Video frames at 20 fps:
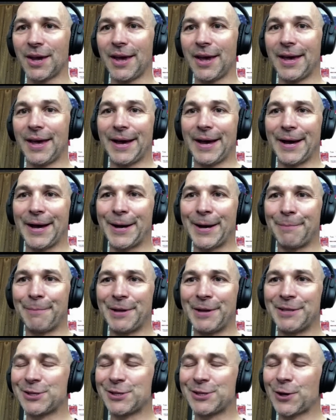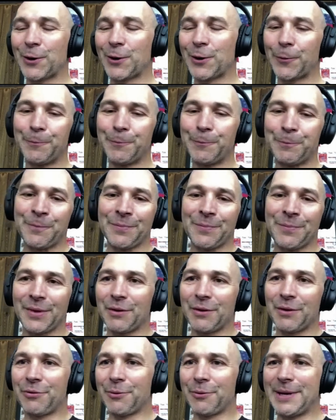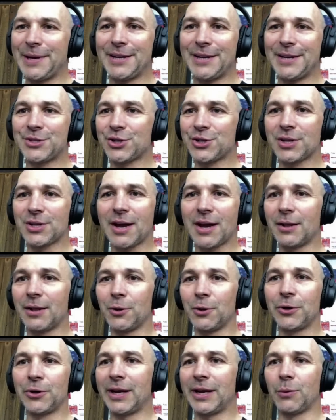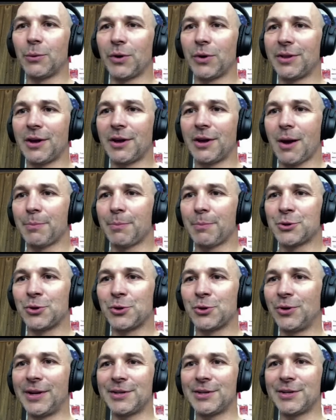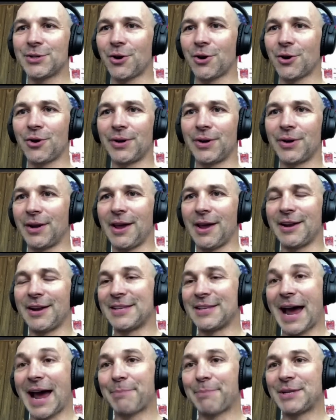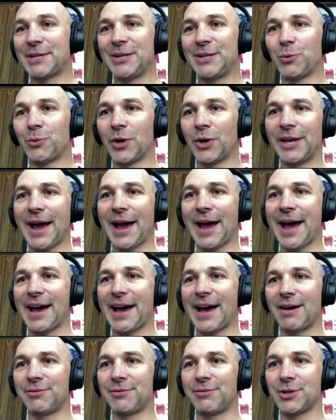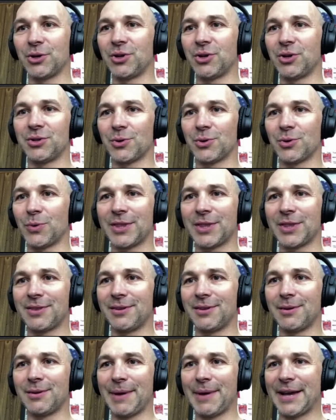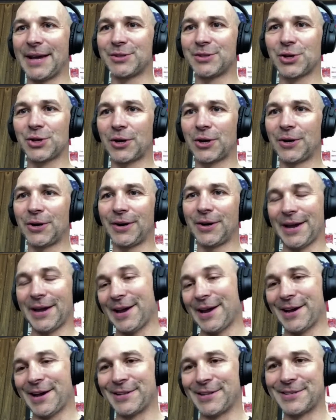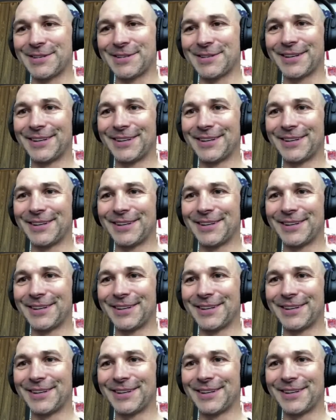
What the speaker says: And so for me, it's just kind of looking at where the opportunities are, and adapting what you have to what the demands are, and,